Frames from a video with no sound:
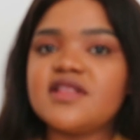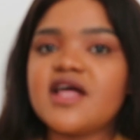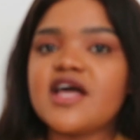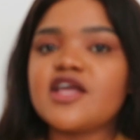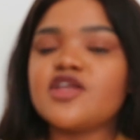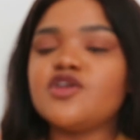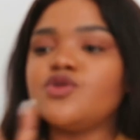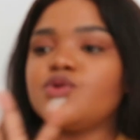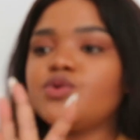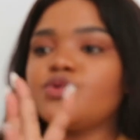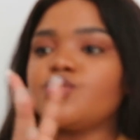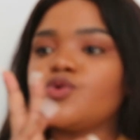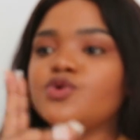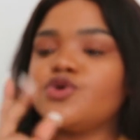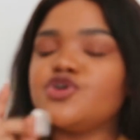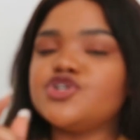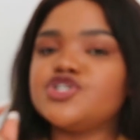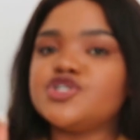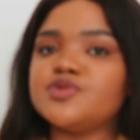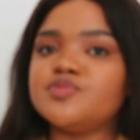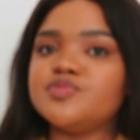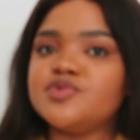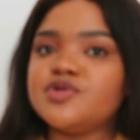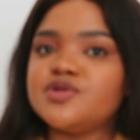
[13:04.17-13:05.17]
like you don't
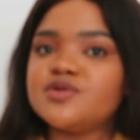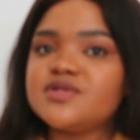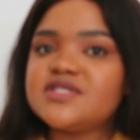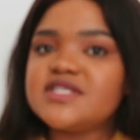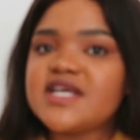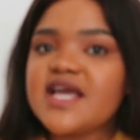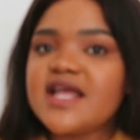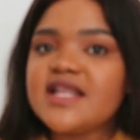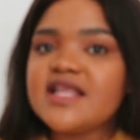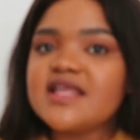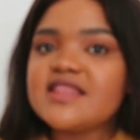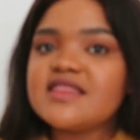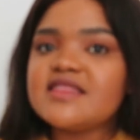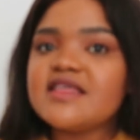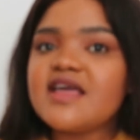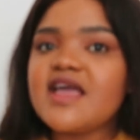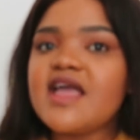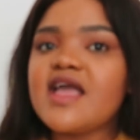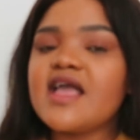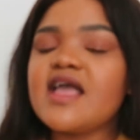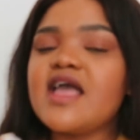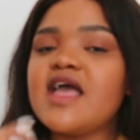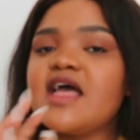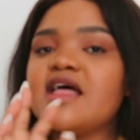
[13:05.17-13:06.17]
contribute
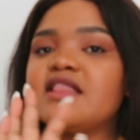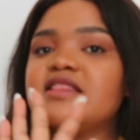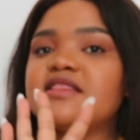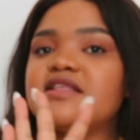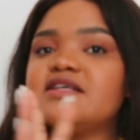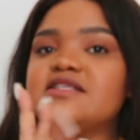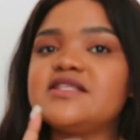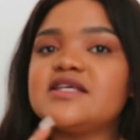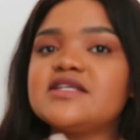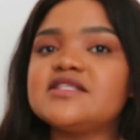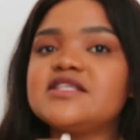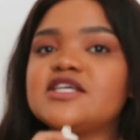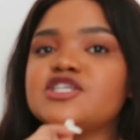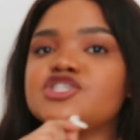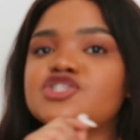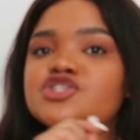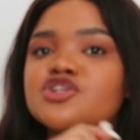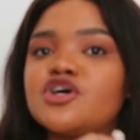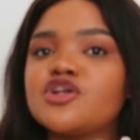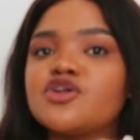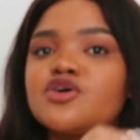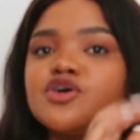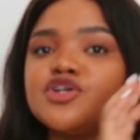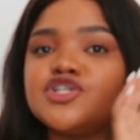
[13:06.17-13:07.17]
anything, this thing does
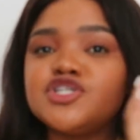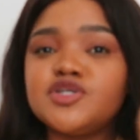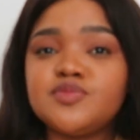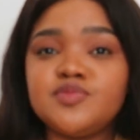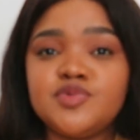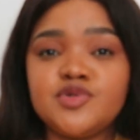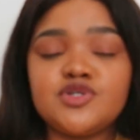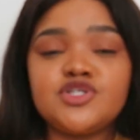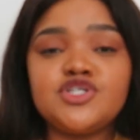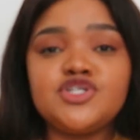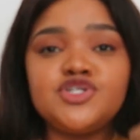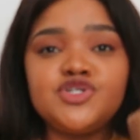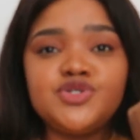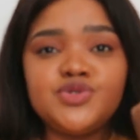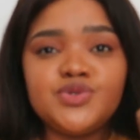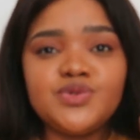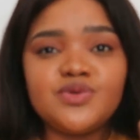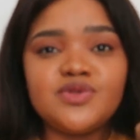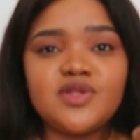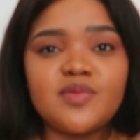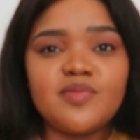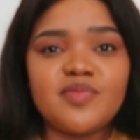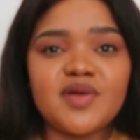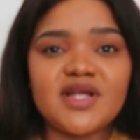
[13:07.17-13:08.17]
not contribute
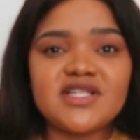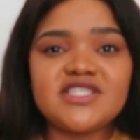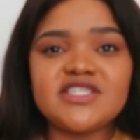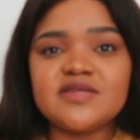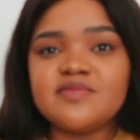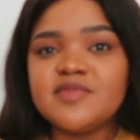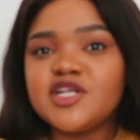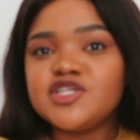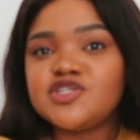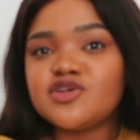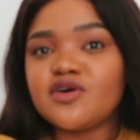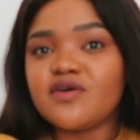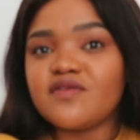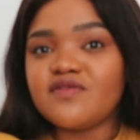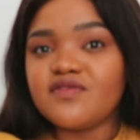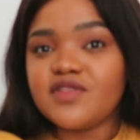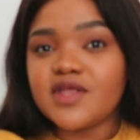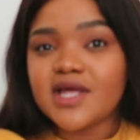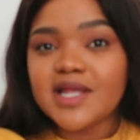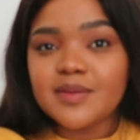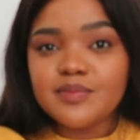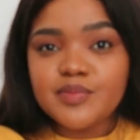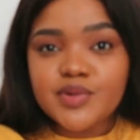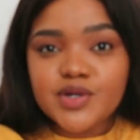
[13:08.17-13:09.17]
to the betterment of
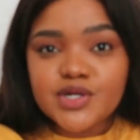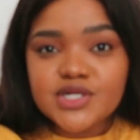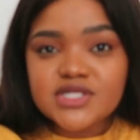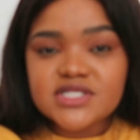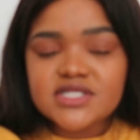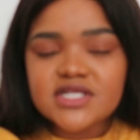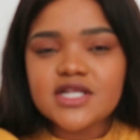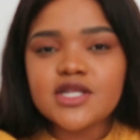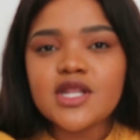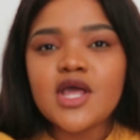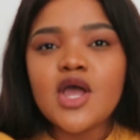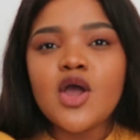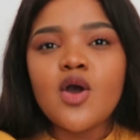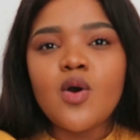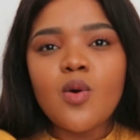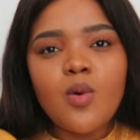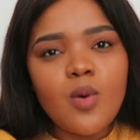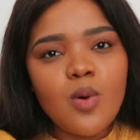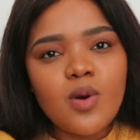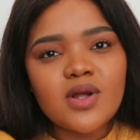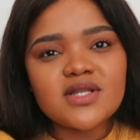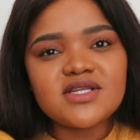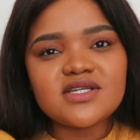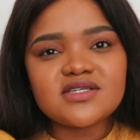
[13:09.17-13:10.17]
that person,
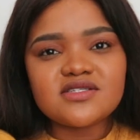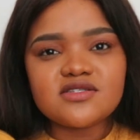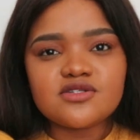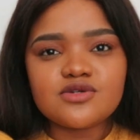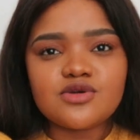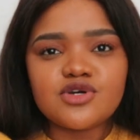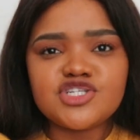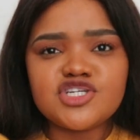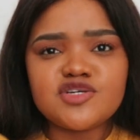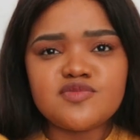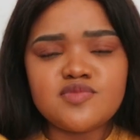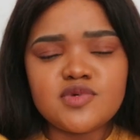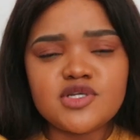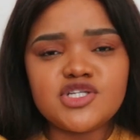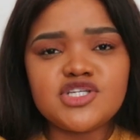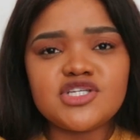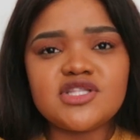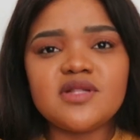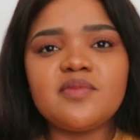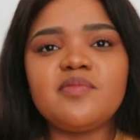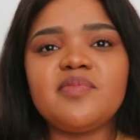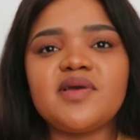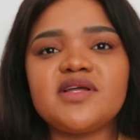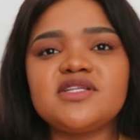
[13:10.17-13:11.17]
or does it contribute
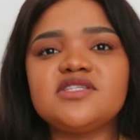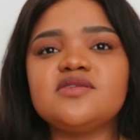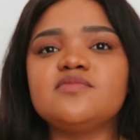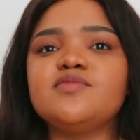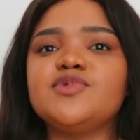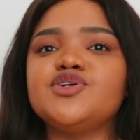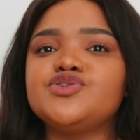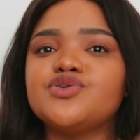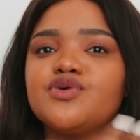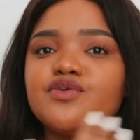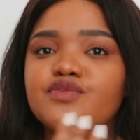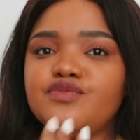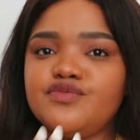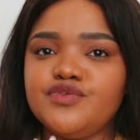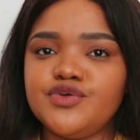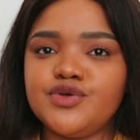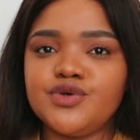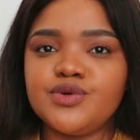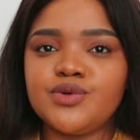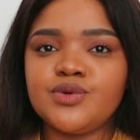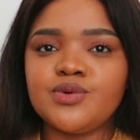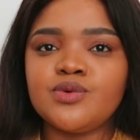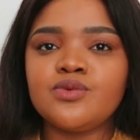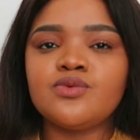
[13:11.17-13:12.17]
to the betterment of
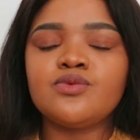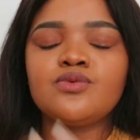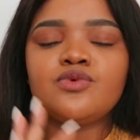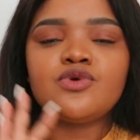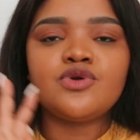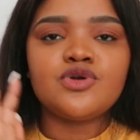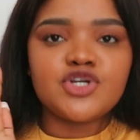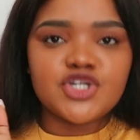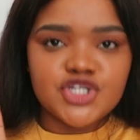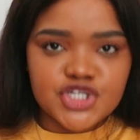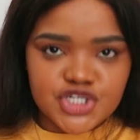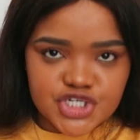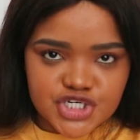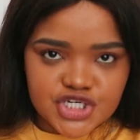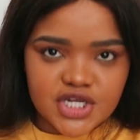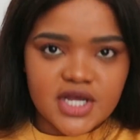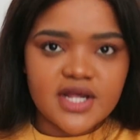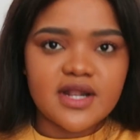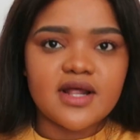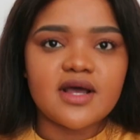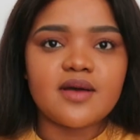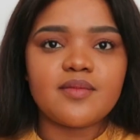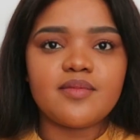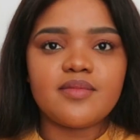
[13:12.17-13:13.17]
you,
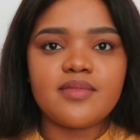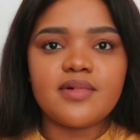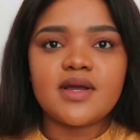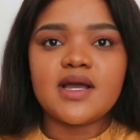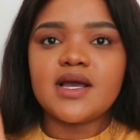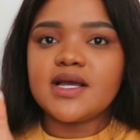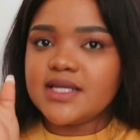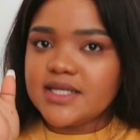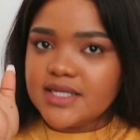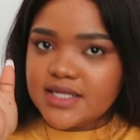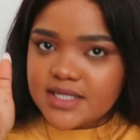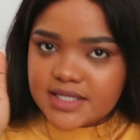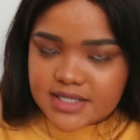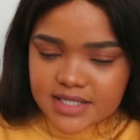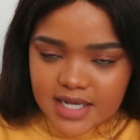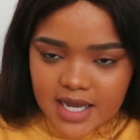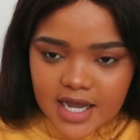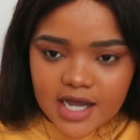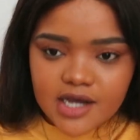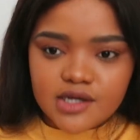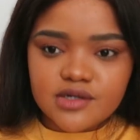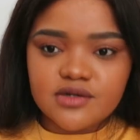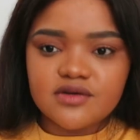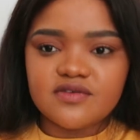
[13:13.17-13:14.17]
shut up. Get
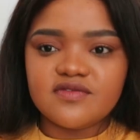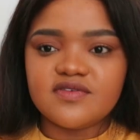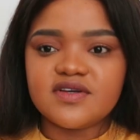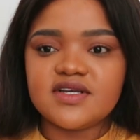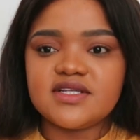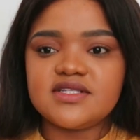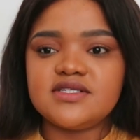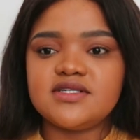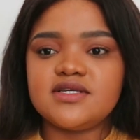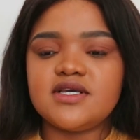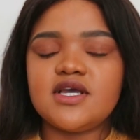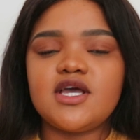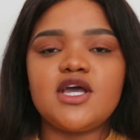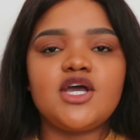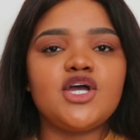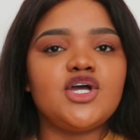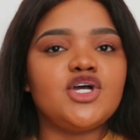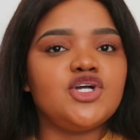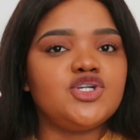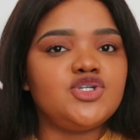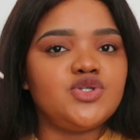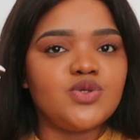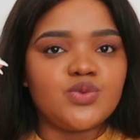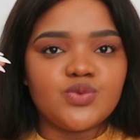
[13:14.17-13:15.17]
out of it.
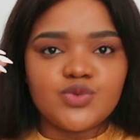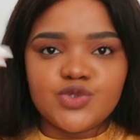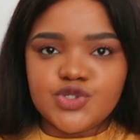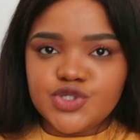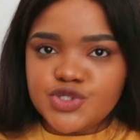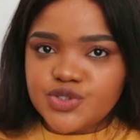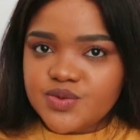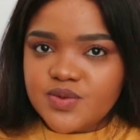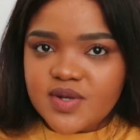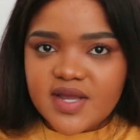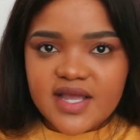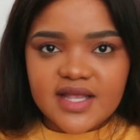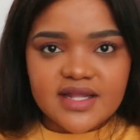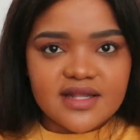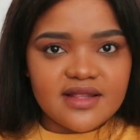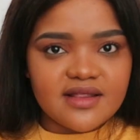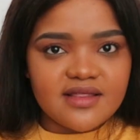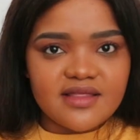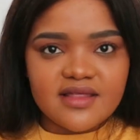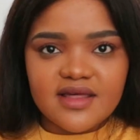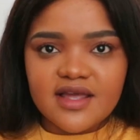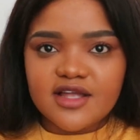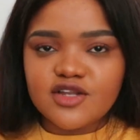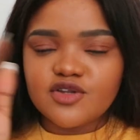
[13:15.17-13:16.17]
Don't do
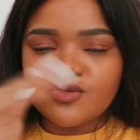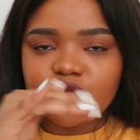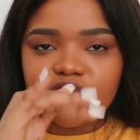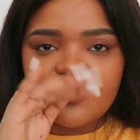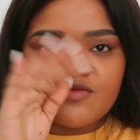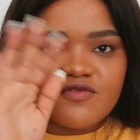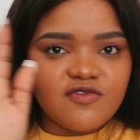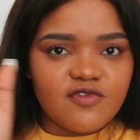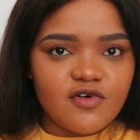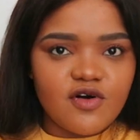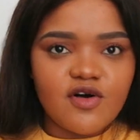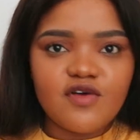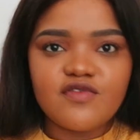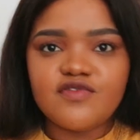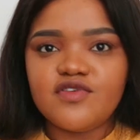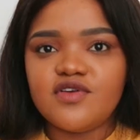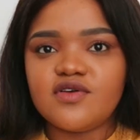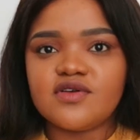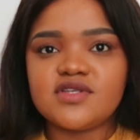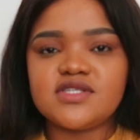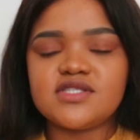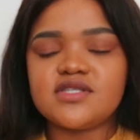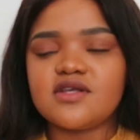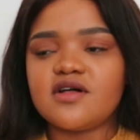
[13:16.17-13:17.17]
anything. Don't involve
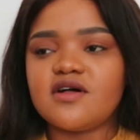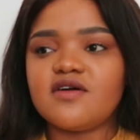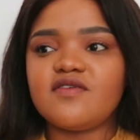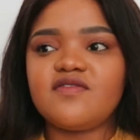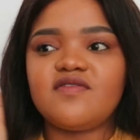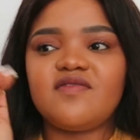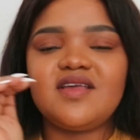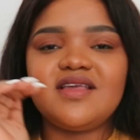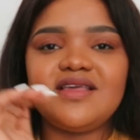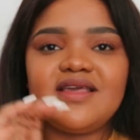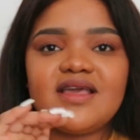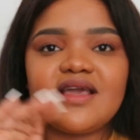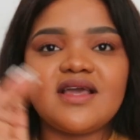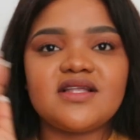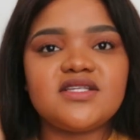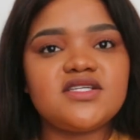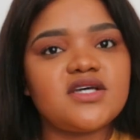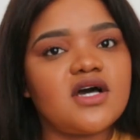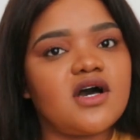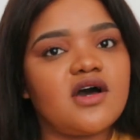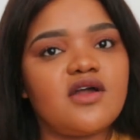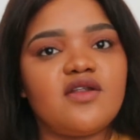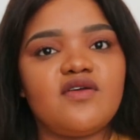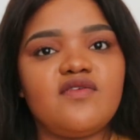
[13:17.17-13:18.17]
yourself.
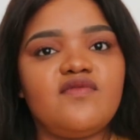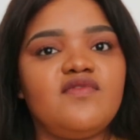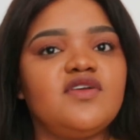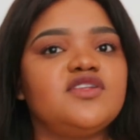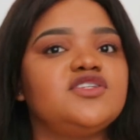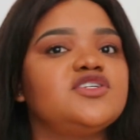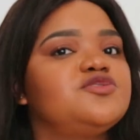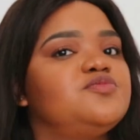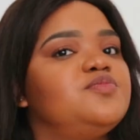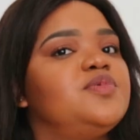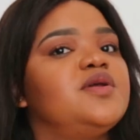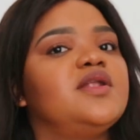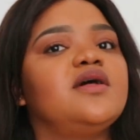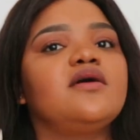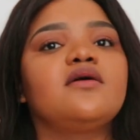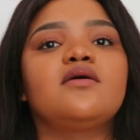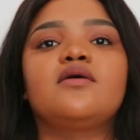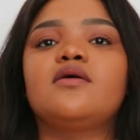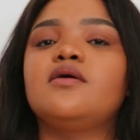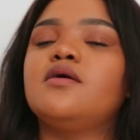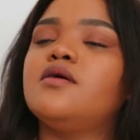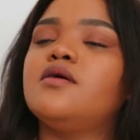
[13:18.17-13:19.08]
Get out of it. Just be like,